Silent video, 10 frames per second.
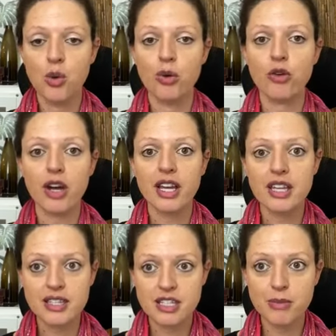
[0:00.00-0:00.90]
We've got
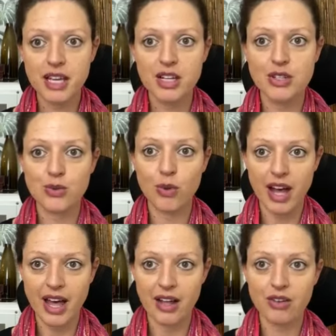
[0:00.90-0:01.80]
histamine as
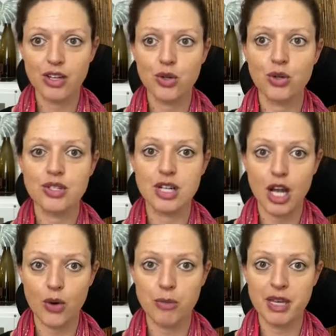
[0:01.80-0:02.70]
well, can cause
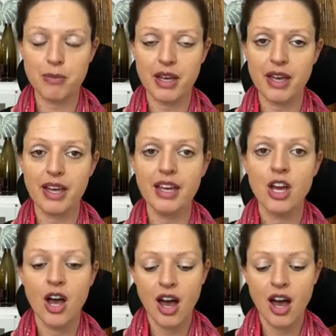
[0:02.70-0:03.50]
lower BP.